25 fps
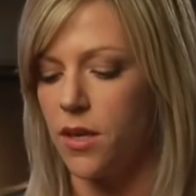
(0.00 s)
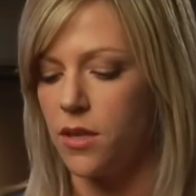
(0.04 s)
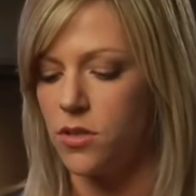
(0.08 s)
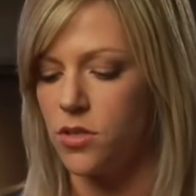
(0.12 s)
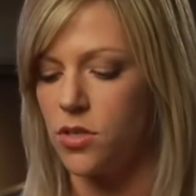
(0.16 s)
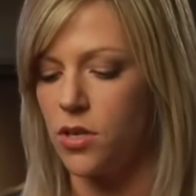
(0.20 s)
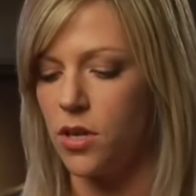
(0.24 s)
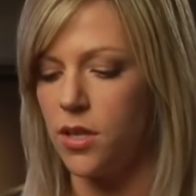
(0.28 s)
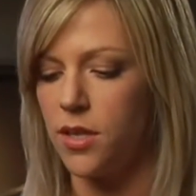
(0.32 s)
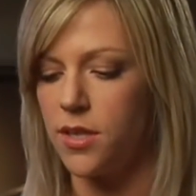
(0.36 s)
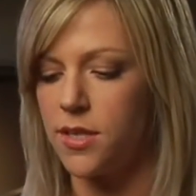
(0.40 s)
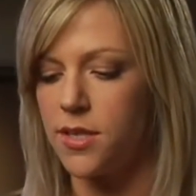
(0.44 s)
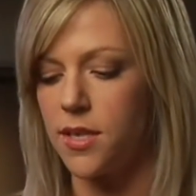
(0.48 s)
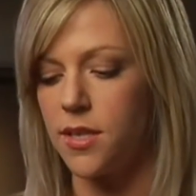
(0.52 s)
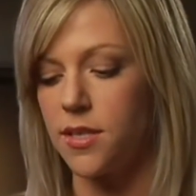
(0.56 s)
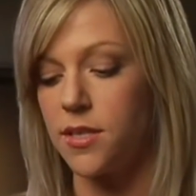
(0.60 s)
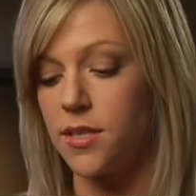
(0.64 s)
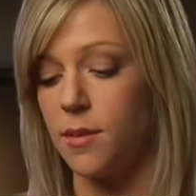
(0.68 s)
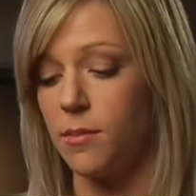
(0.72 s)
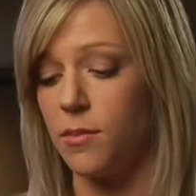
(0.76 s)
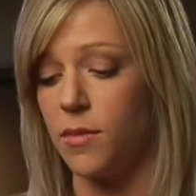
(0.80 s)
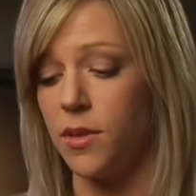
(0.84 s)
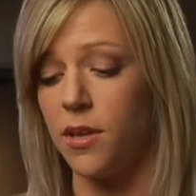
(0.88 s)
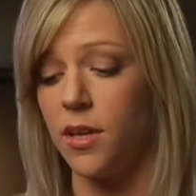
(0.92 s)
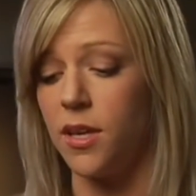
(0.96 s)
Charlie says
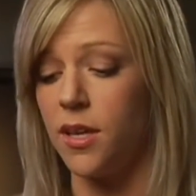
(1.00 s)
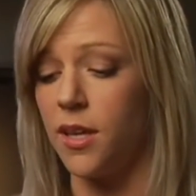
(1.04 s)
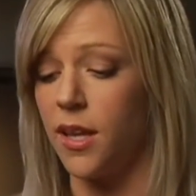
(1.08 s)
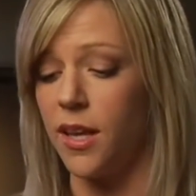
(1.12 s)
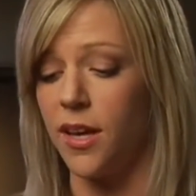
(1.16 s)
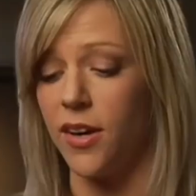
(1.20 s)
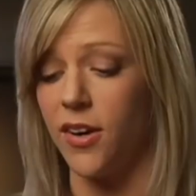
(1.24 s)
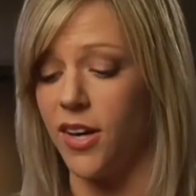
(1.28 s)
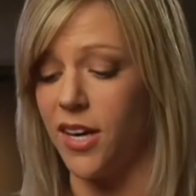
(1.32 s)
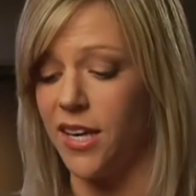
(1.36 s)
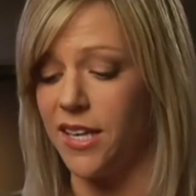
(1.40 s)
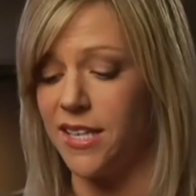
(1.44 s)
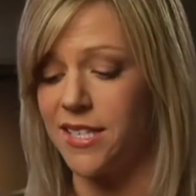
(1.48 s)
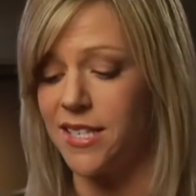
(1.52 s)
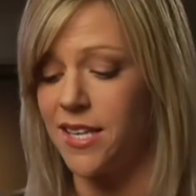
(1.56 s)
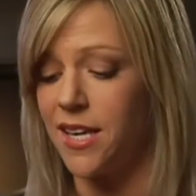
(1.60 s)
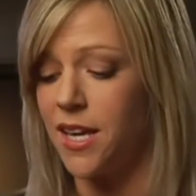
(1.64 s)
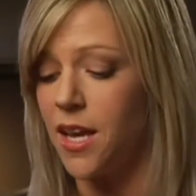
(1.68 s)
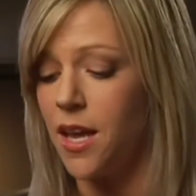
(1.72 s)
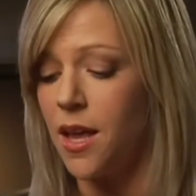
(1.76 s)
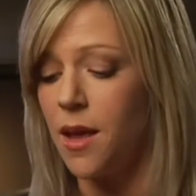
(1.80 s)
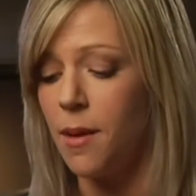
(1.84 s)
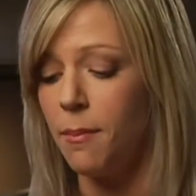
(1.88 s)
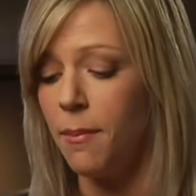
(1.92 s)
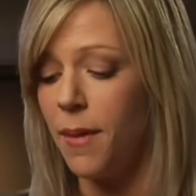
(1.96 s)
something hilarious.
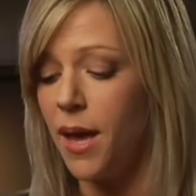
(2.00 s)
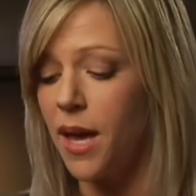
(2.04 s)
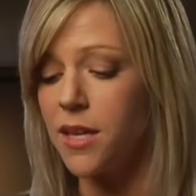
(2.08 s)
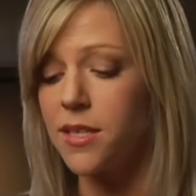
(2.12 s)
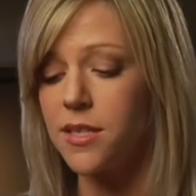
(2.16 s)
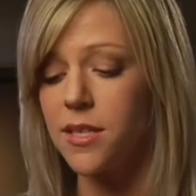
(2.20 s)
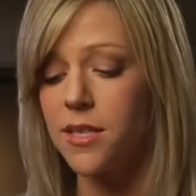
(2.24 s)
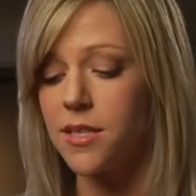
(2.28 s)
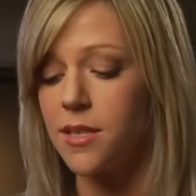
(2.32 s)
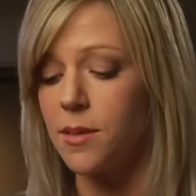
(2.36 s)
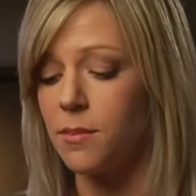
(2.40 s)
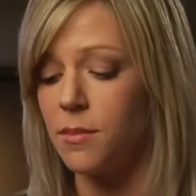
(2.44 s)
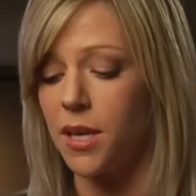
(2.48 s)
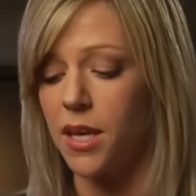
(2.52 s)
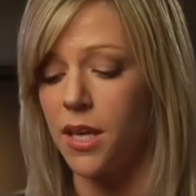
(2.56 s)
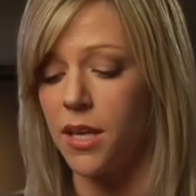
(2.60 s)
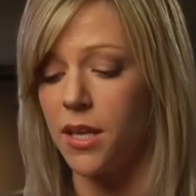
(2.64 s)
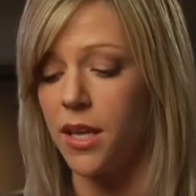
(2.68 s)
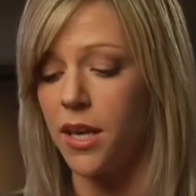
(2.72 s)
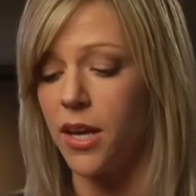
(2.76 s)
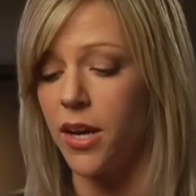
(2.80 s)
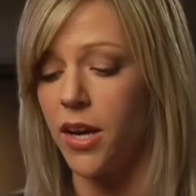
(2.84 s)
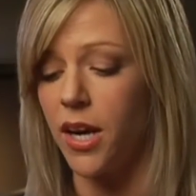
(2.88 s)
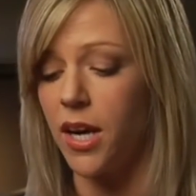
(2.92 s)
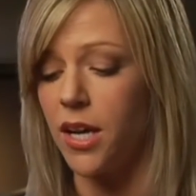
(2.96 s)
Mac says something
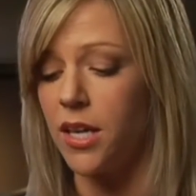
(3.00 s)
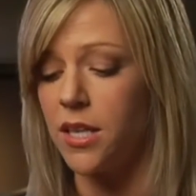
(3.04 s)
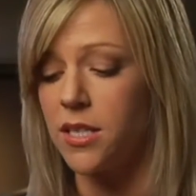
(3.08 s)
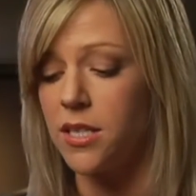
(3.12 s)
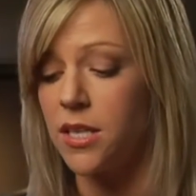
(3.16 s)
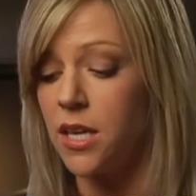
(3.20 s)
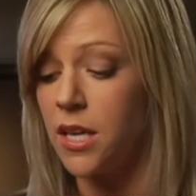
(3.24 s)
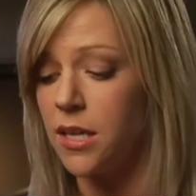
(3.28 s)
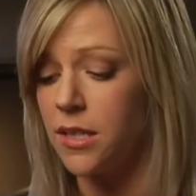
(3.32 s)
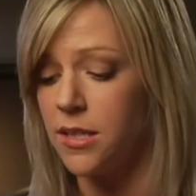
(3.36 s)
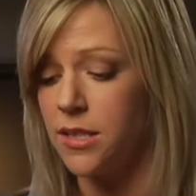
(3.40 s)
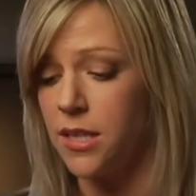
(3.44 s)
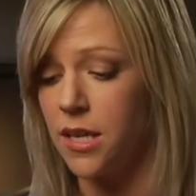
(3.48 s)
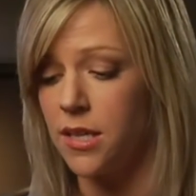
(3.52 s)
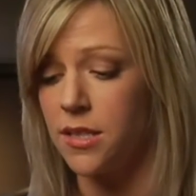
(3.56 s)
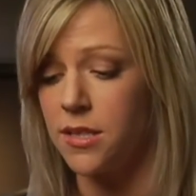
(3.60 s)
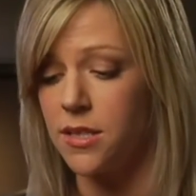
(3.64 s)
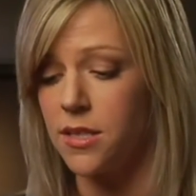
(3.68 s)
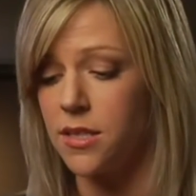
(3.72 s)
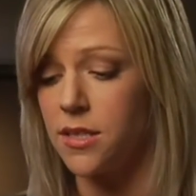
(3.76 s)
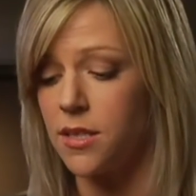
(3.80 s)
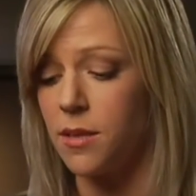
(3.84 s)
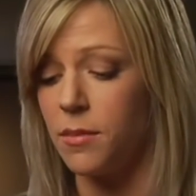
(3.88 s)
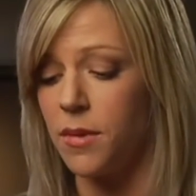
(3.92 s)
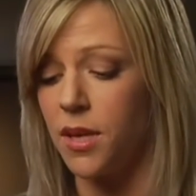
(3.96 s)
hilarious. Dennis
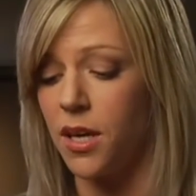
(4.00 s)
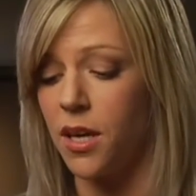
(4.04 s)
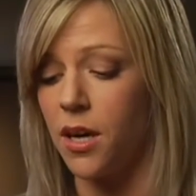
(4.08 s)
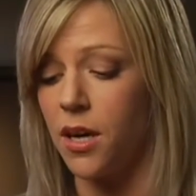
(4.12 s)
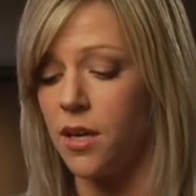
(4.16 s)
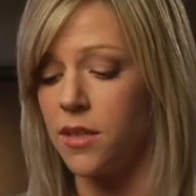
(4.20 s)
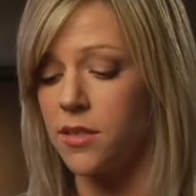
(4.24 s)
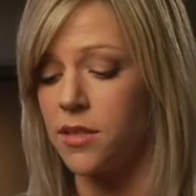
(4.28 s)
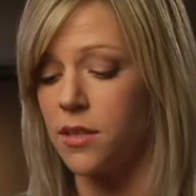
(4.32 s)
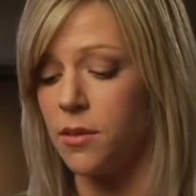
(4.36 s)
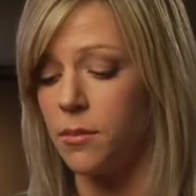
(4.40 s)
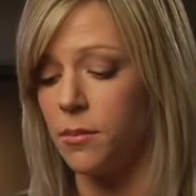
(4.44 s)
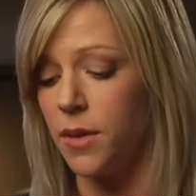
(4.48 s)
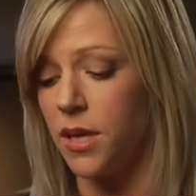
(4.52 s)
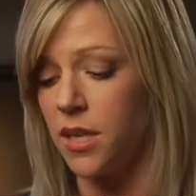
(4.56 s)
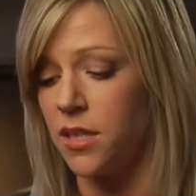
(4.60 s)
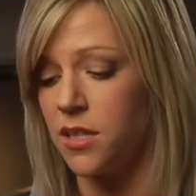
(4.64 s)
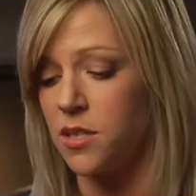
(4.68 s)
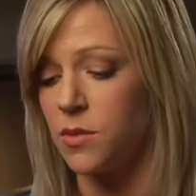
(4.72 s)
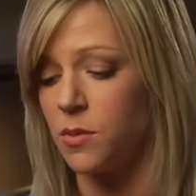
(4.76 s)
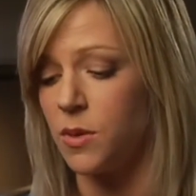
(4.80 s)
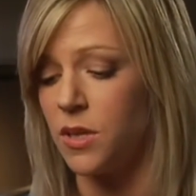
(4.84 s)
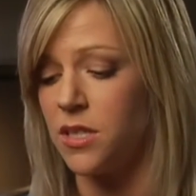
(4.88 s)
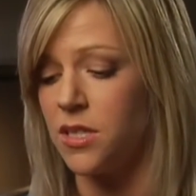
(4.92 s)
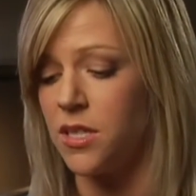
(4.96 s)
says something awesome. And
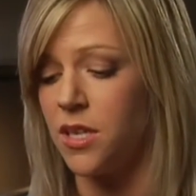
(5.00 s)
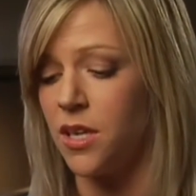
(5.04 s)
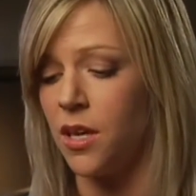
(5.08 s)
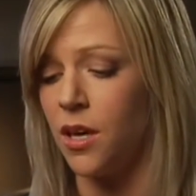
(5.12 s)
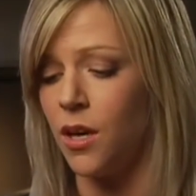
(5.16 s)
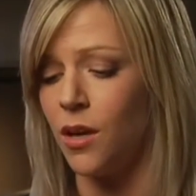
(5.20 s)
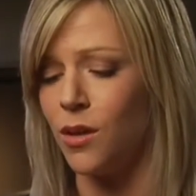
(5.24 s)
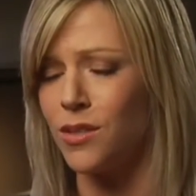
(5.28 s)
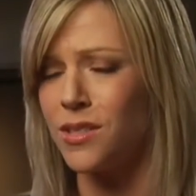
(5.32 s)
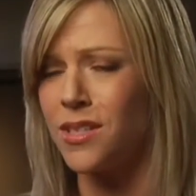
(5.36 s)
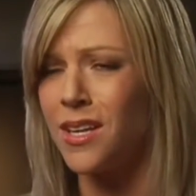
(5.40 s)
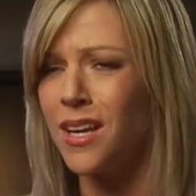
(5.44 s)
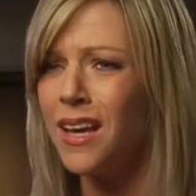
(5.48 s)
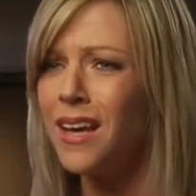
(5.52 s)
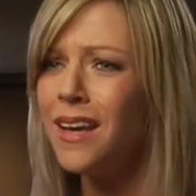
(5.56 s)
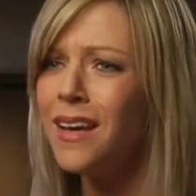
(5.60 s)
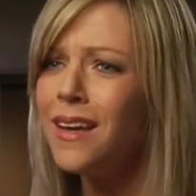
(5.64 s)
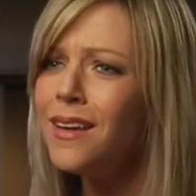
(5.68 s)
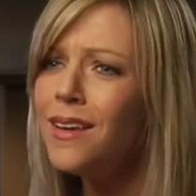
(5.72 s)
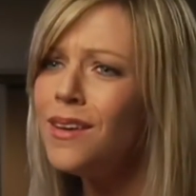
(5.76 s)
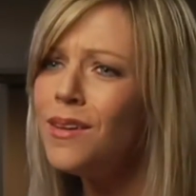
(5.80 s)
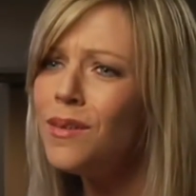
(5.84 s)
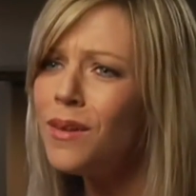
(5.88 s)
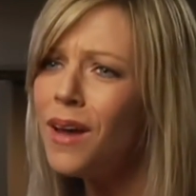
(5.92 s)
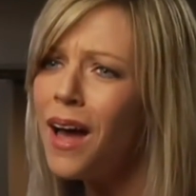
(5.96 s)
Sweet Dee goes,
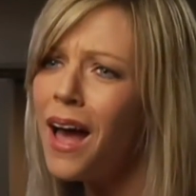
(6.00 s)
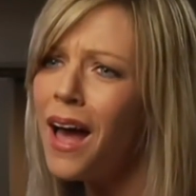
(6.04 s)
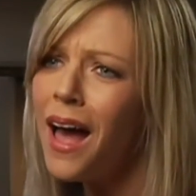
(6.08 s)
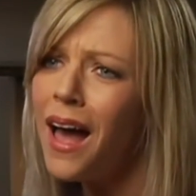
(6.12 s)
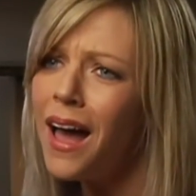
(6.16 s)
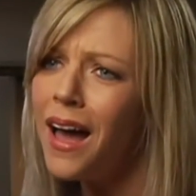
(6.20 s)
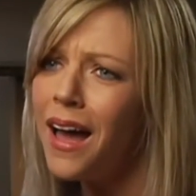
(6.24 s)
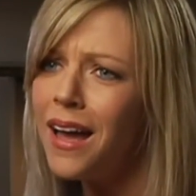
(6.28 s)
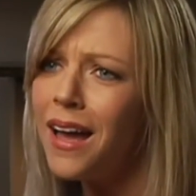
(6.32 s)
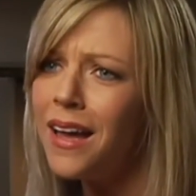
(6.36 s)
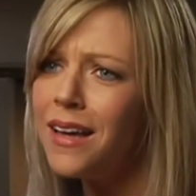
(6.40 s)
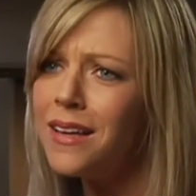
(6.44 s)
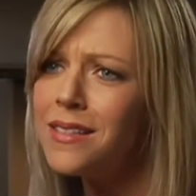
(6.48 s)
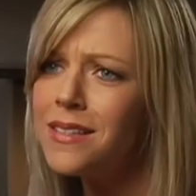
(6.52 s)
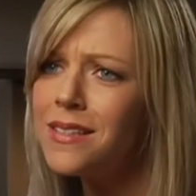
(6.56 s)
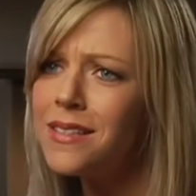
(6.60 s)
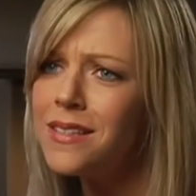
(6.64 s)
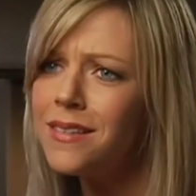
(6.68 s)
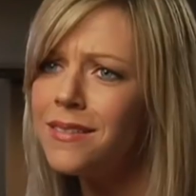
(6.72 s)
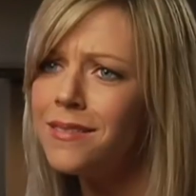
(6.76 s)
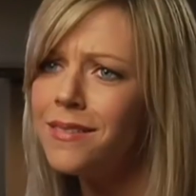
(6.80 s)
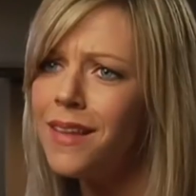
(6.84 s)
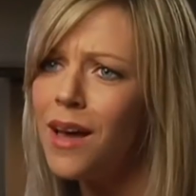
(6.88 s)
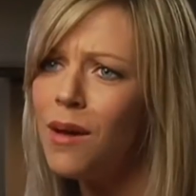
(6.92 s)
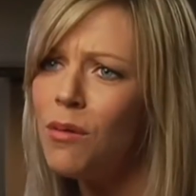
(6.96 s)
You guys,
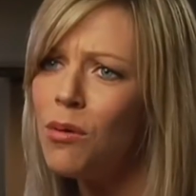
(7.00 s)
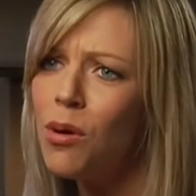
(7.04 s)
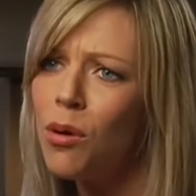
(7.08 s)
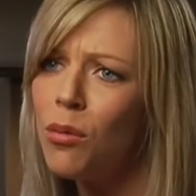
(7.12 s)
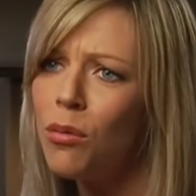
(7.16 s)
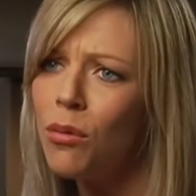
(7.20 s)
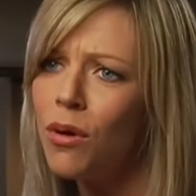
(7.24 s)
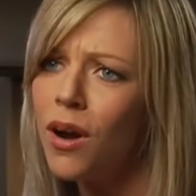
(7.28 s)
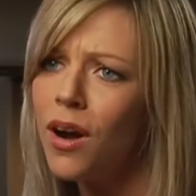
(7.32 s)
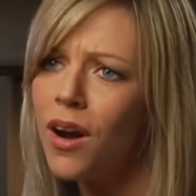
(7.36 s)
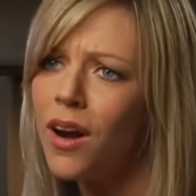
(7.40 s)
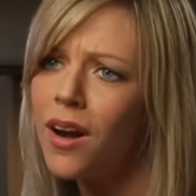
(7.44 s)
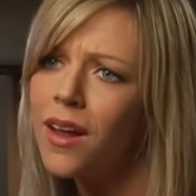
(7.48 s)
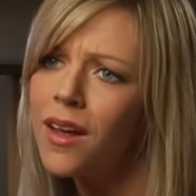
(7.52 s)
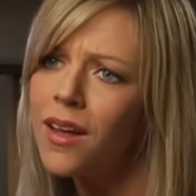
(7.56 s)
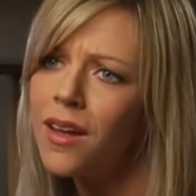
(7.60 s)
that won't work.